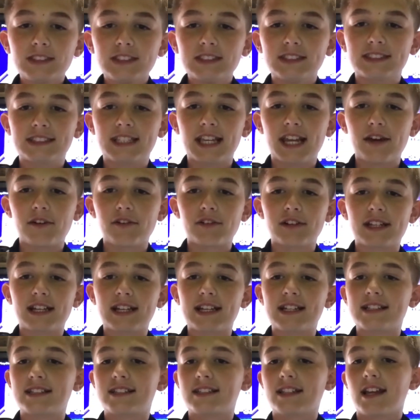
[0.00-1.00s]
So here it
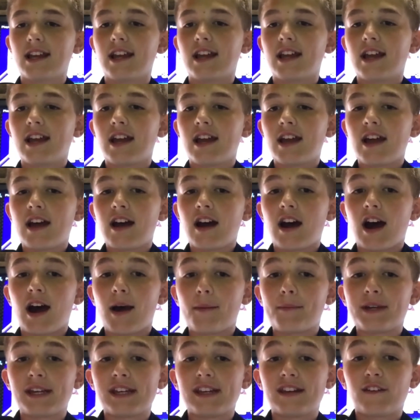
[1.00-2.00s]
is.
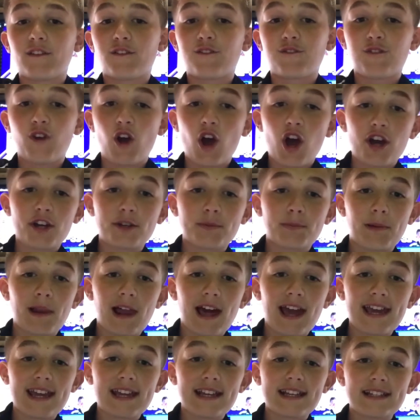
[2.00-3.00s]
I'm in 3rd
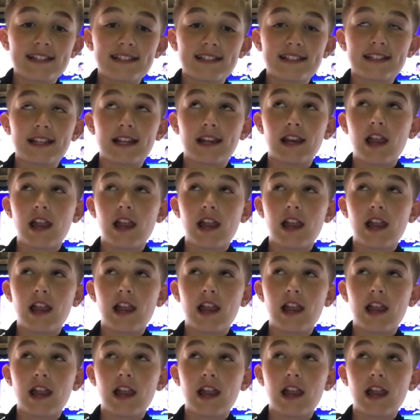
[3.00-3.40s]
place.